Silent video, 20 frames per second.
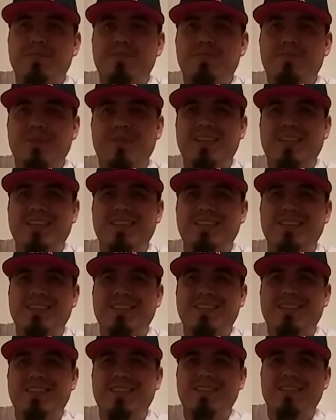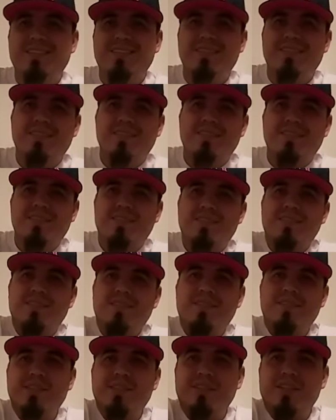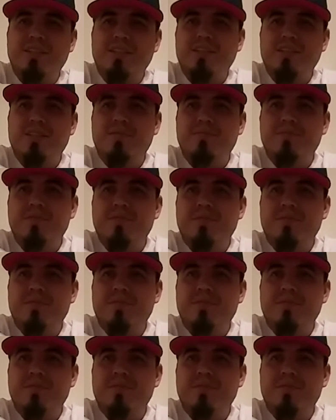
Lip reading: be easy. Till next time.